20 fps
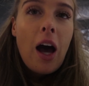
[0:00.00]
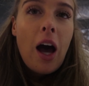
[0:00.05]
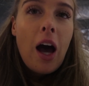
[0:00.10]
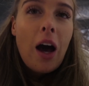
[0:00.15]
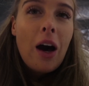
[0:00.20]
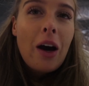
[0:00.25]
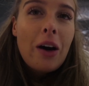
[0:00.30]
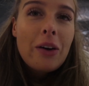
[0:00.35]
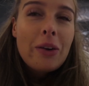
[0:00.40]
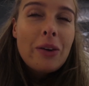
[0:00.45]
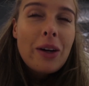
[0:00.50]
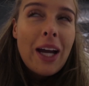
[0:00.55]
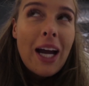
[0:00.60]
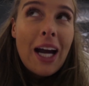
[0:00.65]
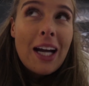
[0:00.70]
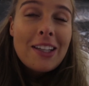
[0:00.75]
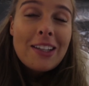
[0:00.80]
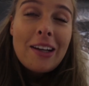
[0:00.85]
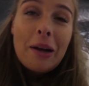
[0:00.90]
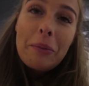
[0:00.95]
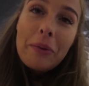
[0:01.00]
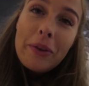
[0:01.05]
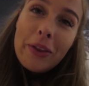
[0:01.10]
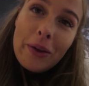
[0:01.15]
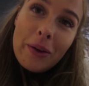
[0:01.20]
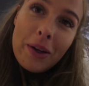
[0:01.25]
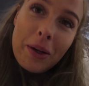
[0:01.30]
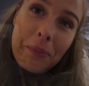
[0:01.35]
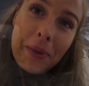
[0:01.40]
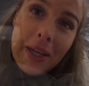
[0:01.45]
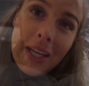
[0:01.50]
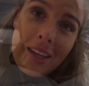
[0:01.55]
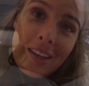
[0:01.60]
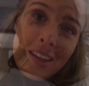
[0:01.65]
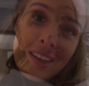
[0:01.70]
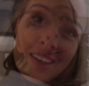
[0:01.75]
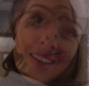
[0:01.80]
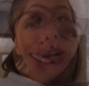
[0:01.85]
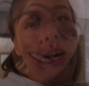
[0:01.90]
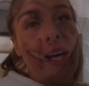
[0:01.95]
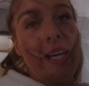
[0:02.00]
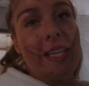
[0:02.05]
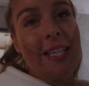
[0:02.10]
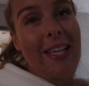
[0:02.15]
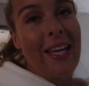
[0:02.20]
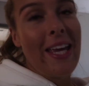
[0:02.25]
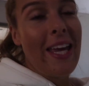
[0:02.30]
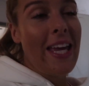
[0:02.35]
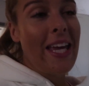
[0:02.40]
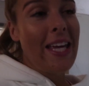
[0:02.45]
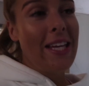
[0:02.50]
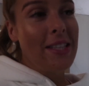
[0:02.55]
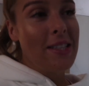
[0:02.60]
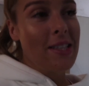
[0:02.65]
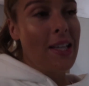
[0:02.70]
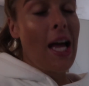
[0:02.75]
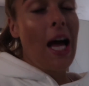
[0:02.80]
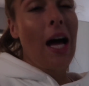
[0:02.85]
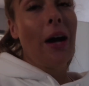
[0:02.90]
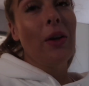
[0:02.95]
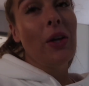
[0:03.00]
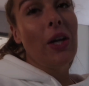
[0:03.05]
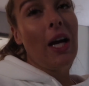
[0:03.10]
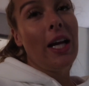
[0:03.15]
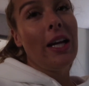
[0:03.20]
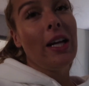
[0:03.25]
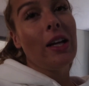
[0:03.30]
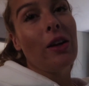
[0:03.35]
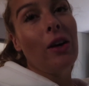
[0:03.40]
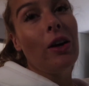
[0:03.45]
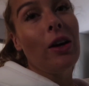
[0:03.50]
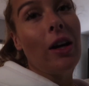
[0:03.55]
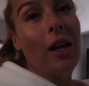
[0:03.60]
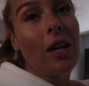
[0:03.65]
I'll catch up with you in a minute. So guys, it is now 9 o'clock.